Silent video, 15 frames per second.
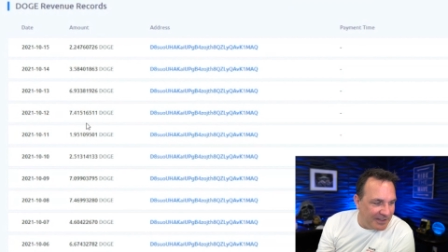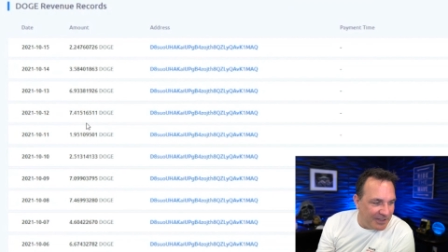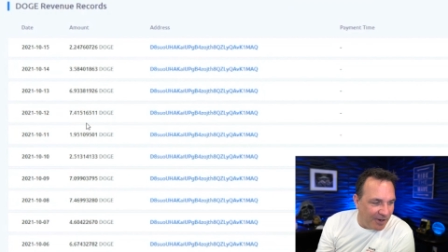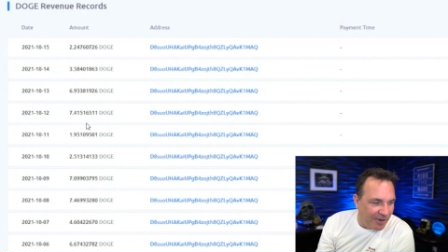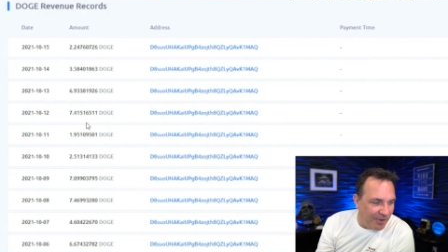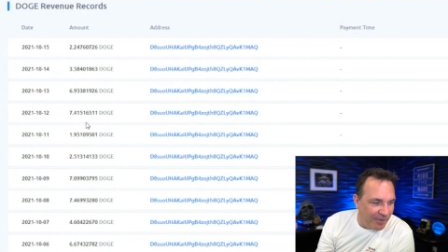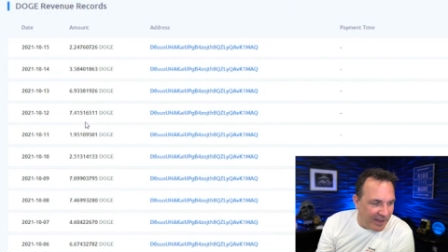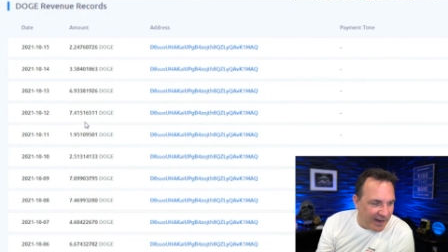
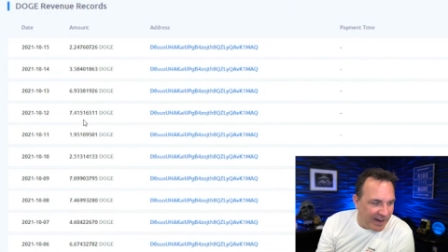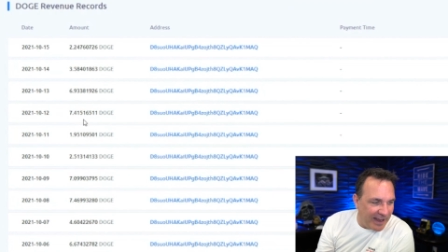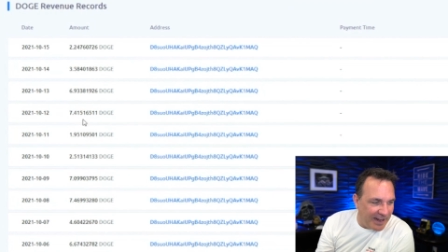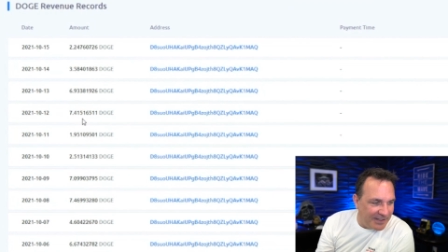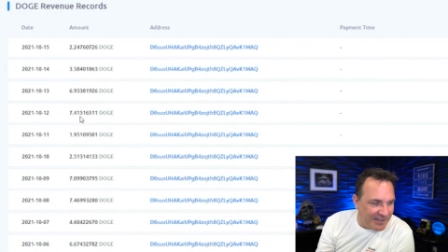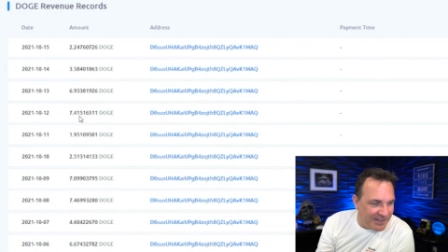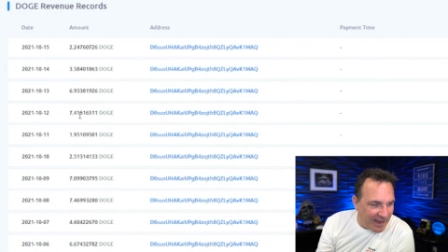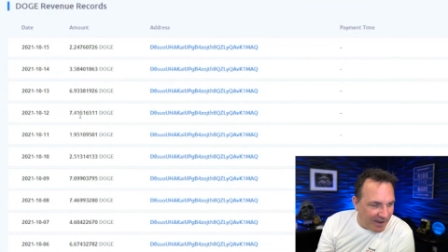So then I
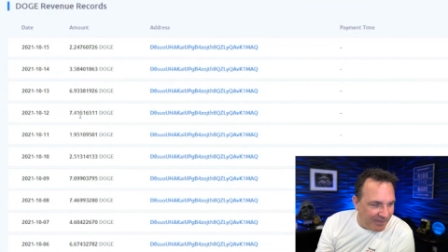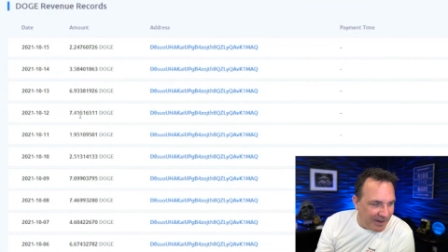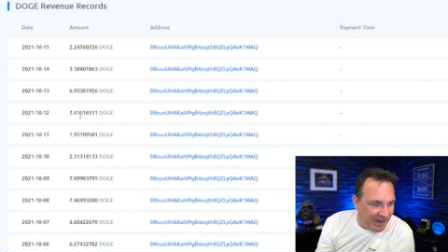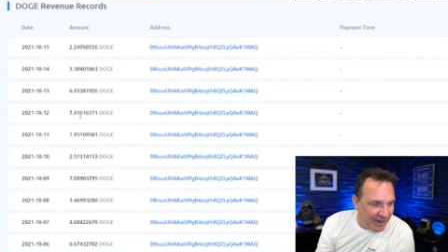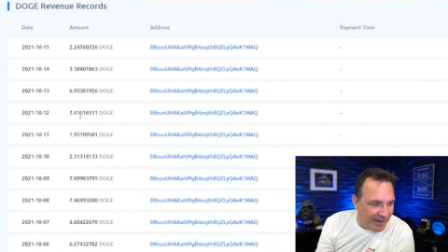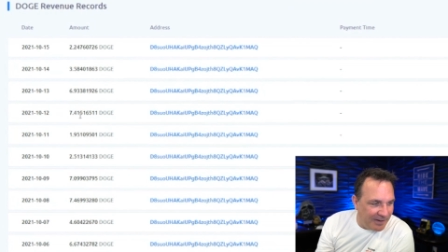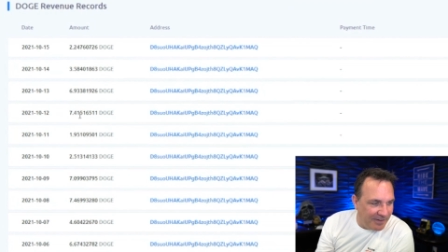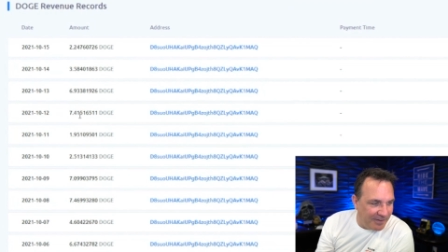got
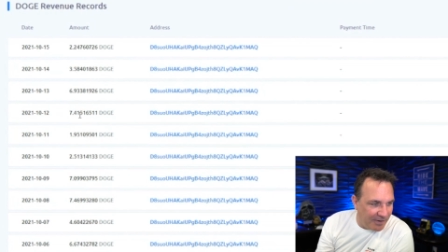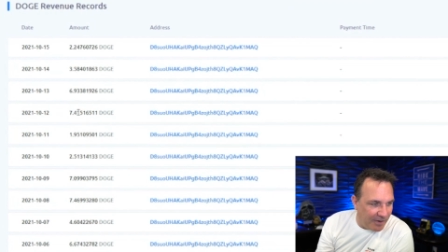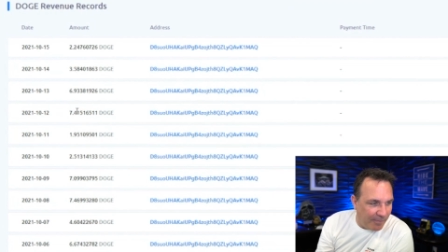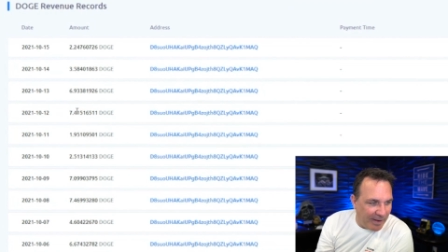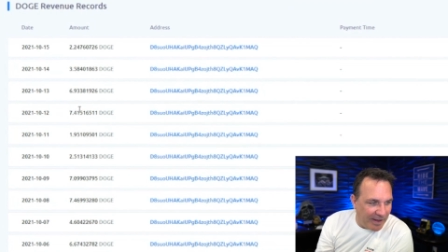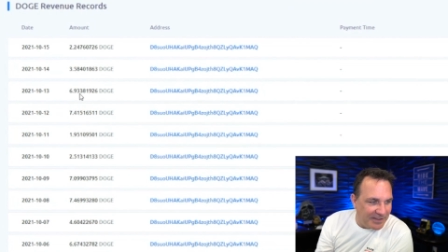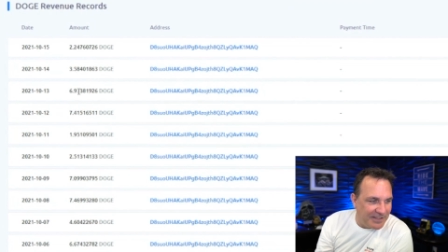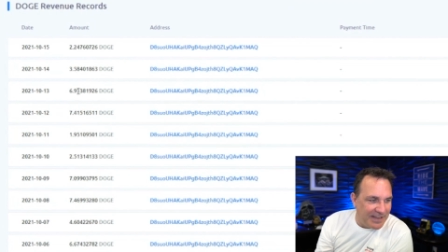seven,
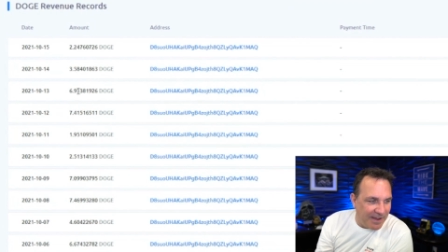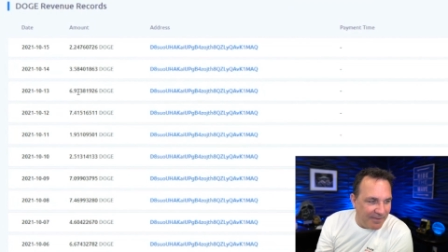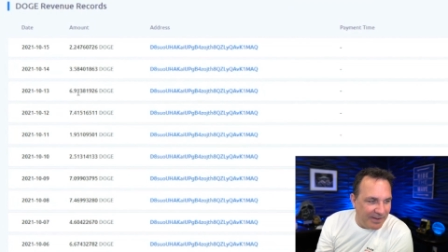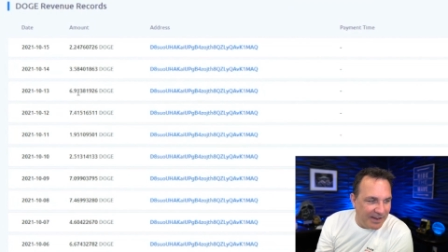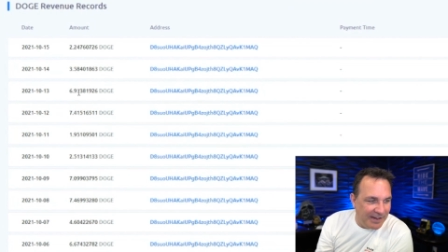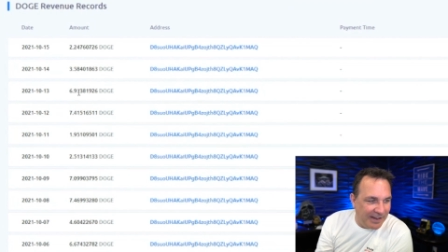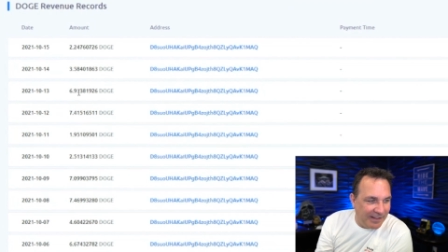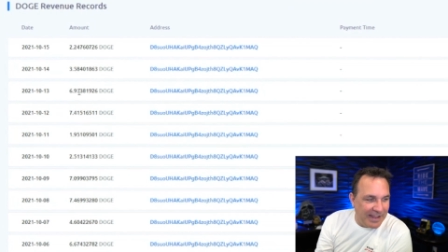about
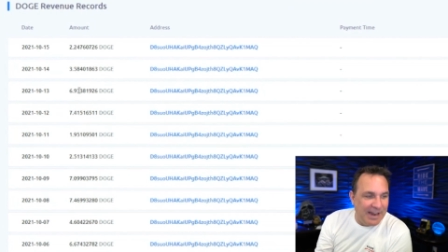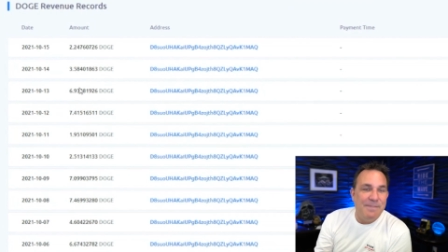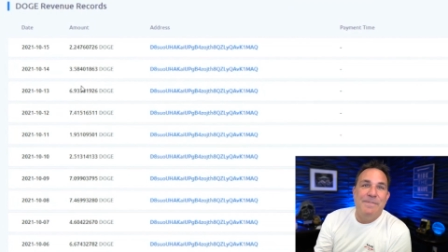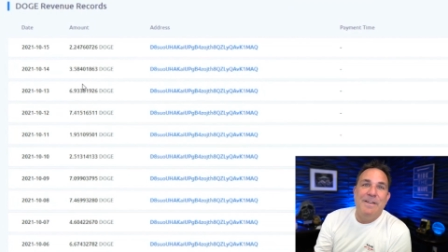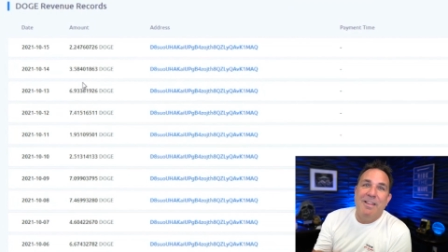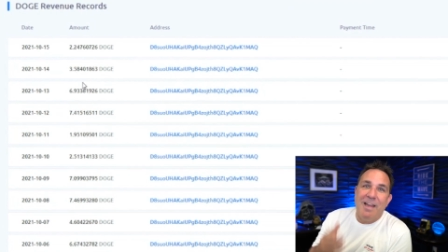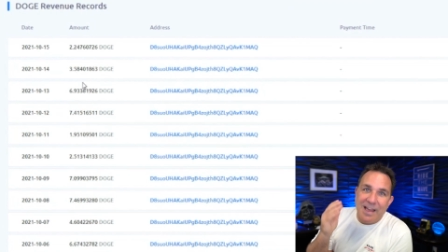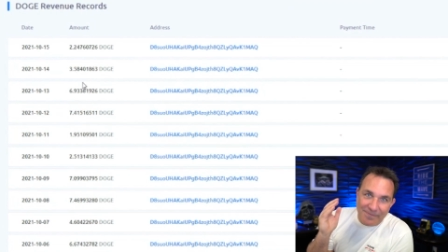seven, and then it
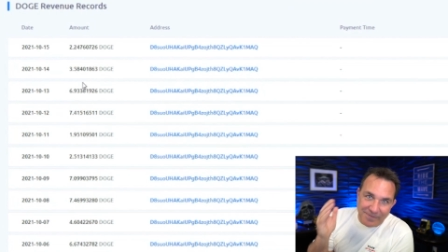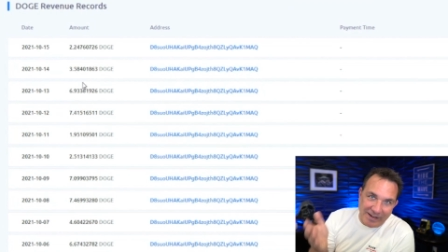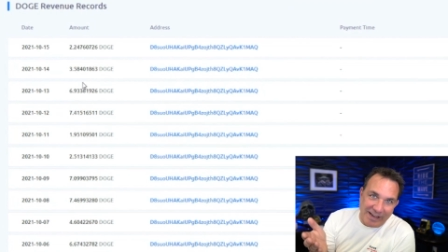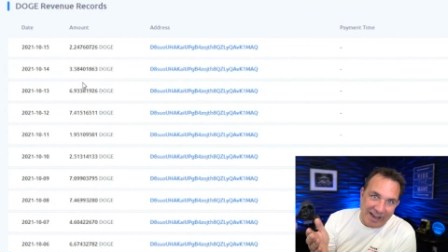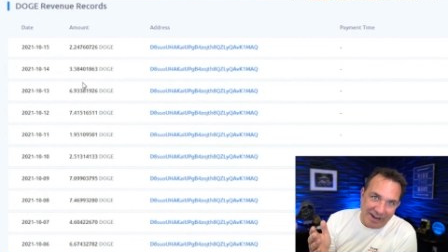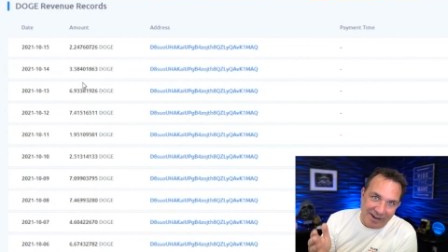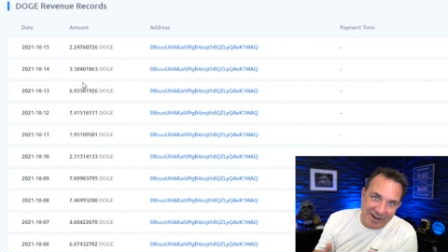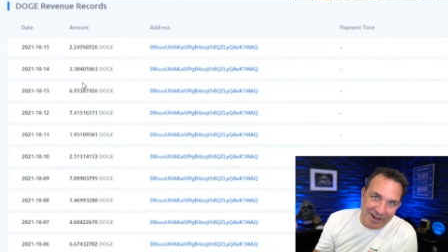fell off
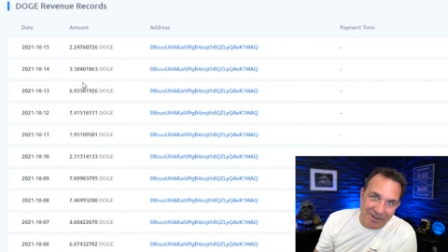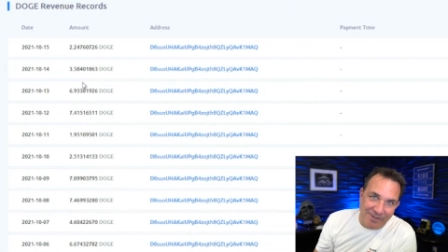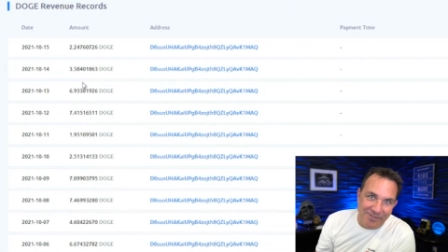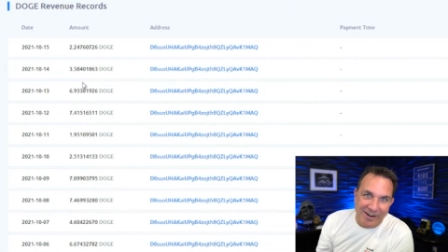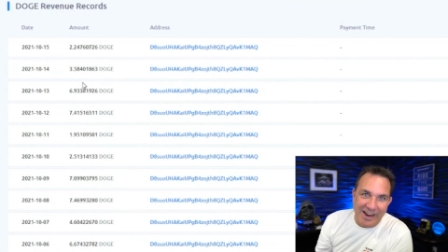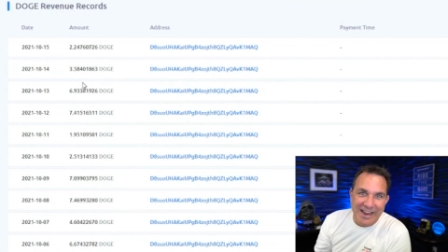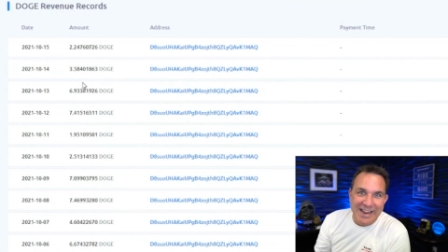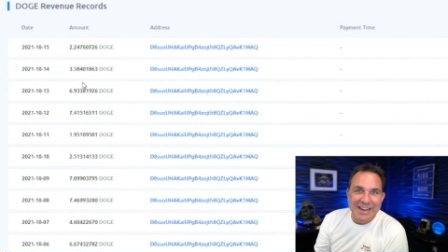again,
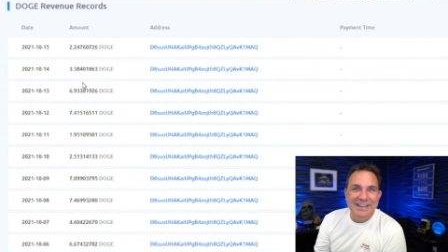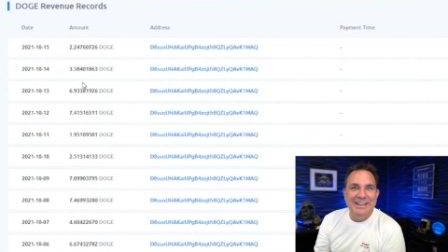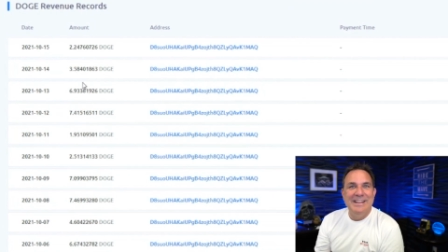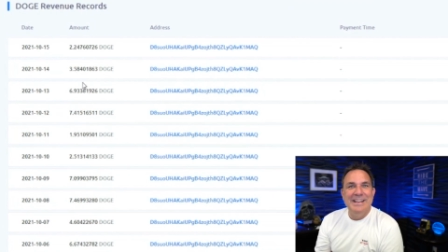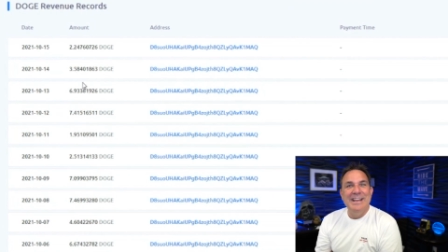right?